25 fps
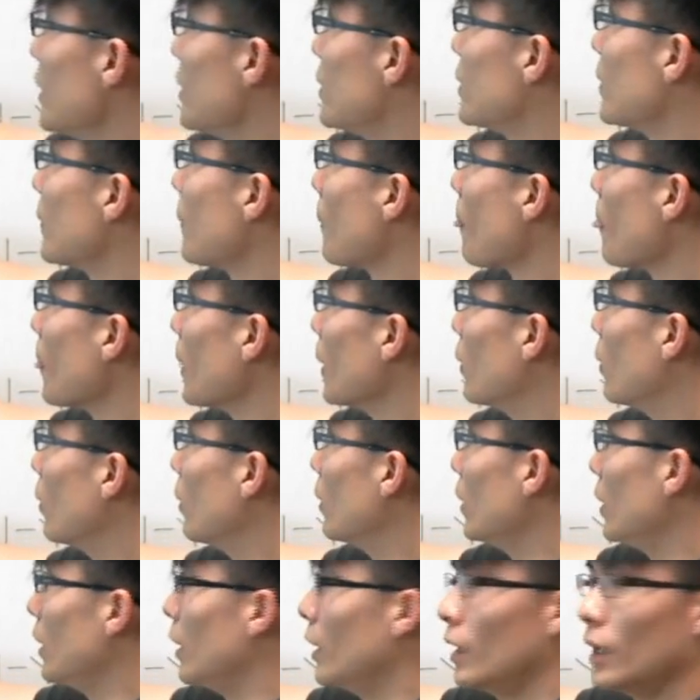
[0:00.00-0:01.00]
is
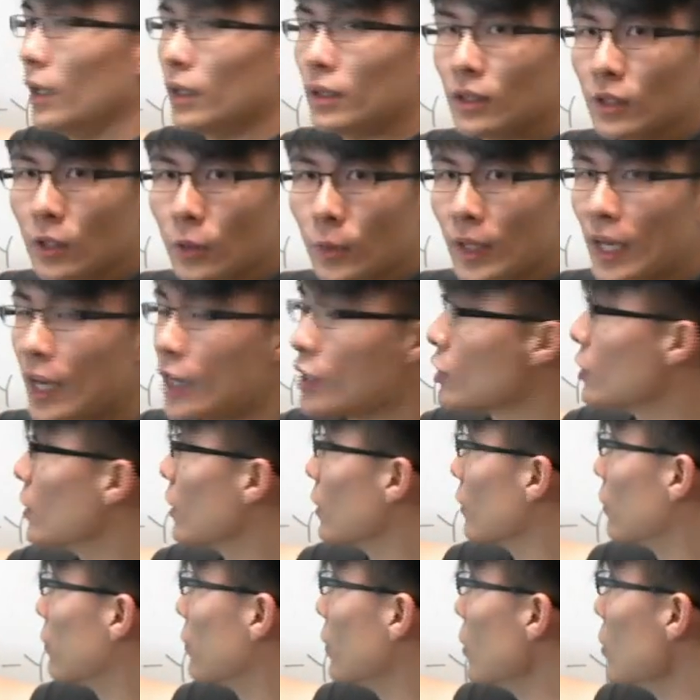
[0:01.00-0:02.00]
uh, the location
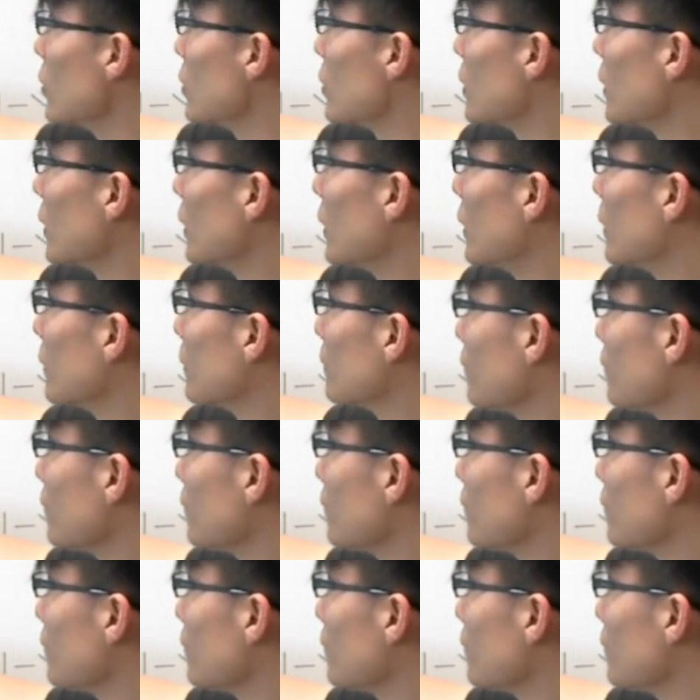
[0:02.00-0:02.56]
of the first